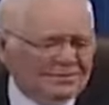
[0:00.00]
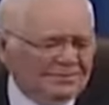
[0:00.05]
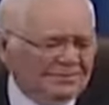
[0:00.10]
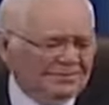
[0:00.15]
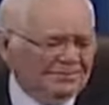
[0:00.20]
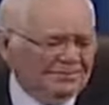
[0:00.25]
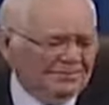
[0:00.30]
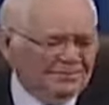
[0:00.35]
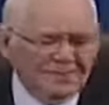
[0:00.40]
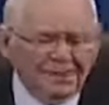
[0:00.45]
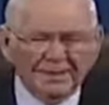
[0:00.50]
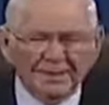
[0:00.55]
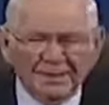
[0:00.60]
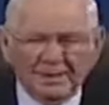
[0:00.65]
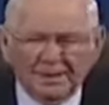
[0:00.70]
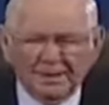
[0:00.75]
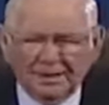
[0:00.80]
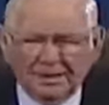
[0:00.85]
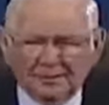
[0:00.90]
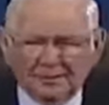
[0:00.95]
Now,
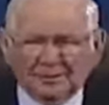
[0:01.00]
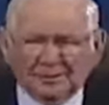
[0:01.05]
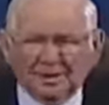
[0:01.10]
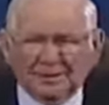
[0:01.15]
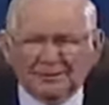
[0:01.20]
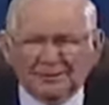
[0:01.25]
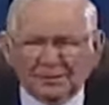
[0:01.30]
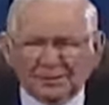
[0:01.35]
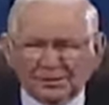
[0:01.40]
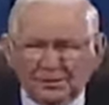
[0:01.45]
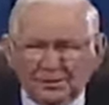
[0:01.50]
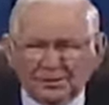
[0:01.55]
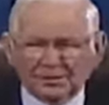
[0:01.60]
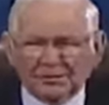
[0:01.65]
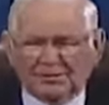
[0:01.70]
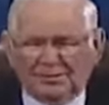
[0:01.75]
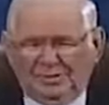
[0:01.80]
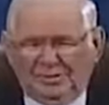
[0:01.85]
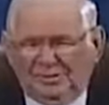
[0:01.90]
Got a prayer request?